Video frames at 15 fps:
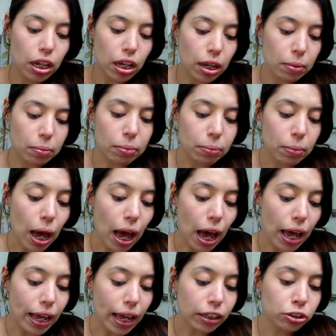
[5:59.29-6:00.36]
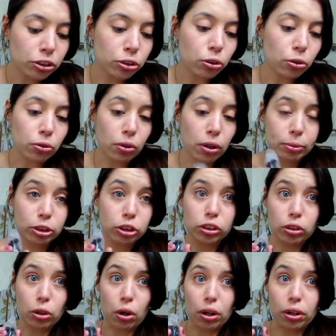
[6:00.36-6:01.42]
I actually don't know how much
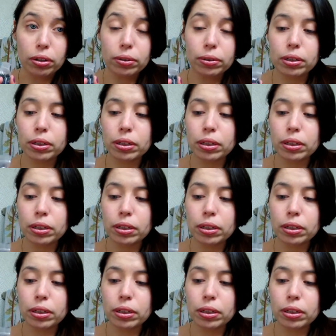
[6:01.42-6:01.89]
these are. I